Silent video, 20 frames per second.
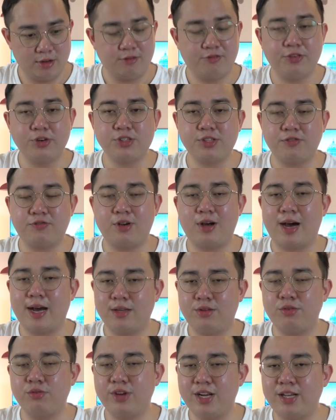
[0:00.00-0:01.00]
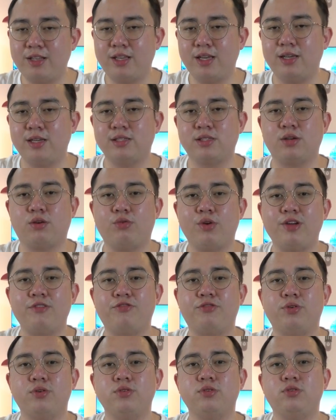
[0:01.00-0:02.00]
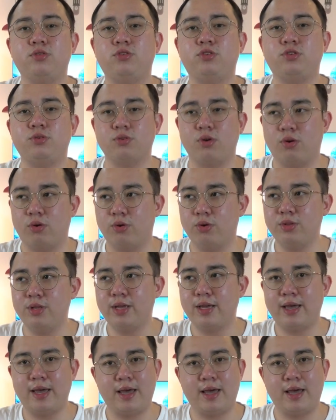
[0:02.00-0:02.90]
first of all, I do really think it's a great phone to own,